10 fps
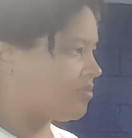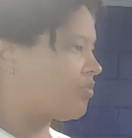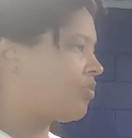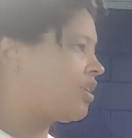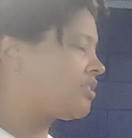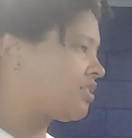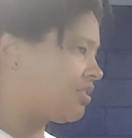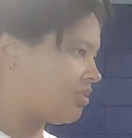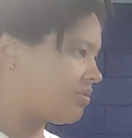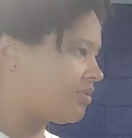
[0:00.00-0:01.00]
1,
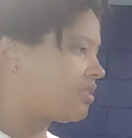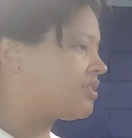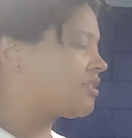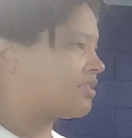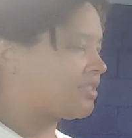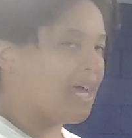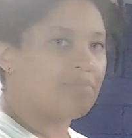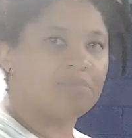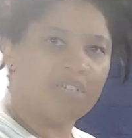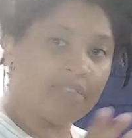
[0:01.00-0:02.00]
2, stop.
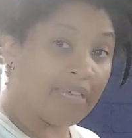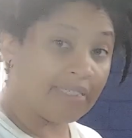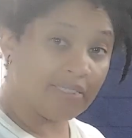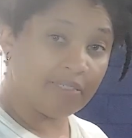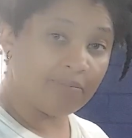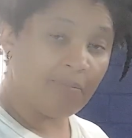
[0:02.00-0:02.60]
And that's it.